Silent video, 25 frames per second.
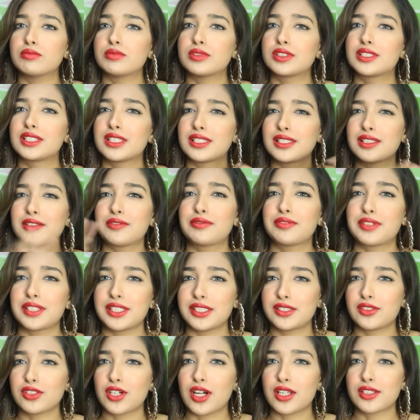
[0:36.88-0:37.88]

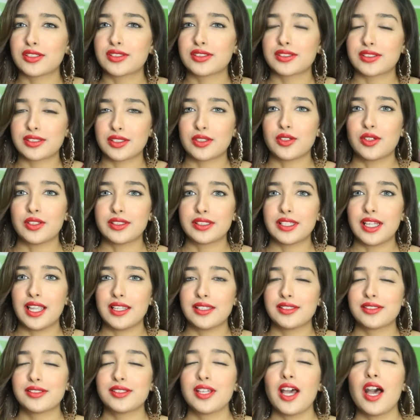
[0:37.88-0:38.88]
delivery charges and all that
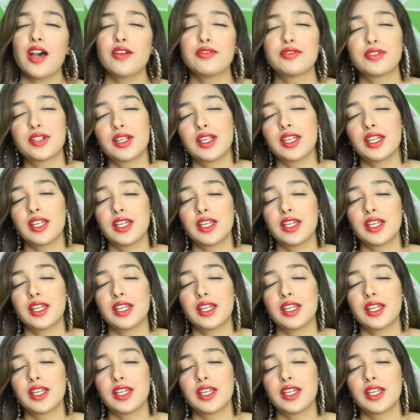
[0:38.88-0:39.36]
stuff